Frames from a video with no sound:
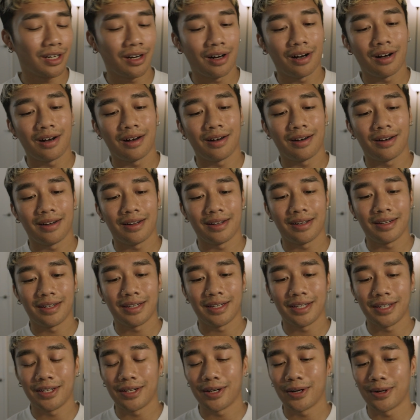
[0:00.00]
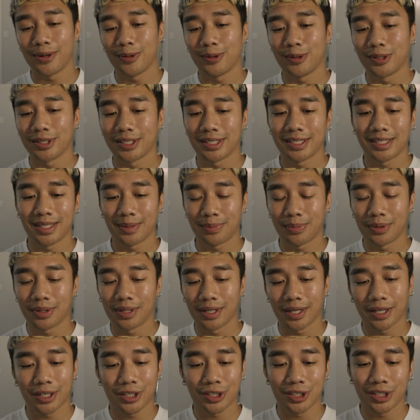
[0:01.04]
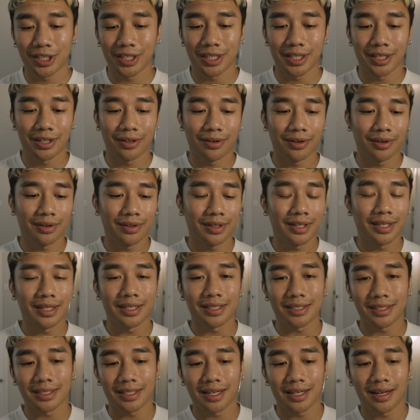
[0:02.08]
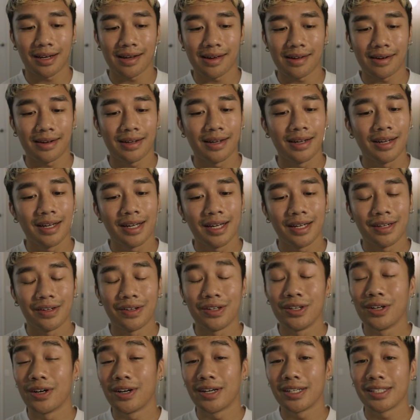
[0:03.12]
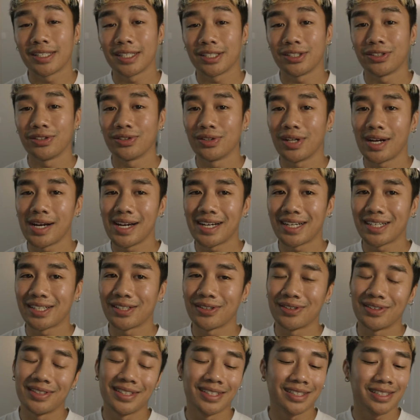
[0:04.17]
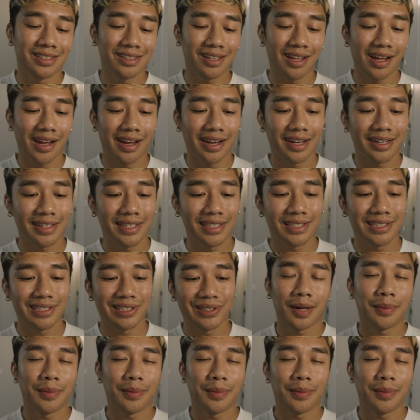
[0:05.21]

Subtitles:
on just the production or things that you noticed that you liked or disliked?